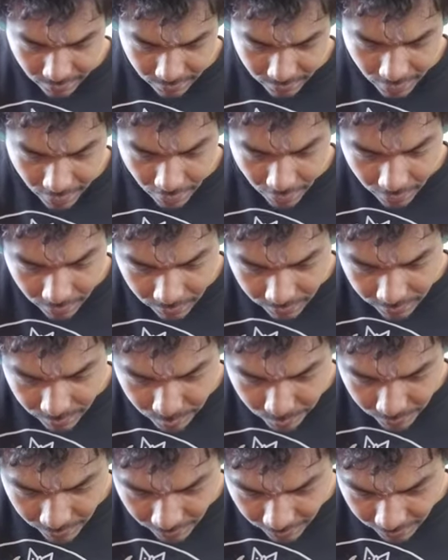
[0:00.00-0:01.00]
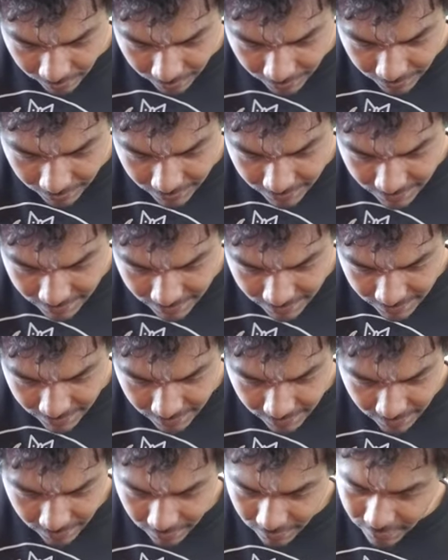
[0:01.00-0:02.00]
not ugly, but like
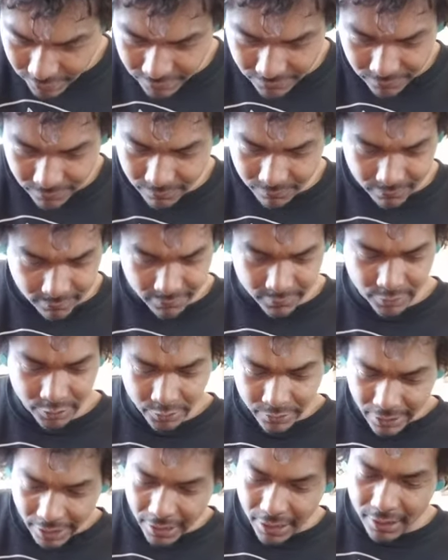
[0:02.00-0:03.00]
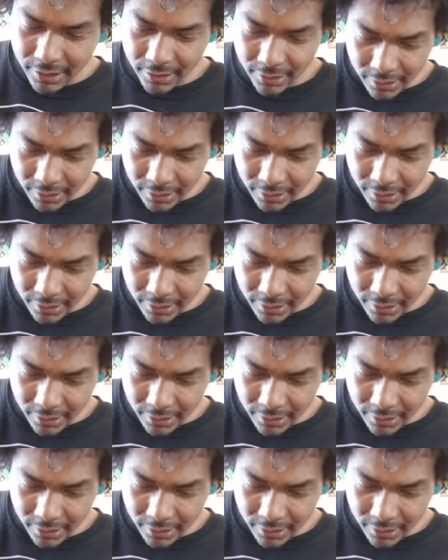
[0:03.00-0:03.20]
inconsistent, you just do that.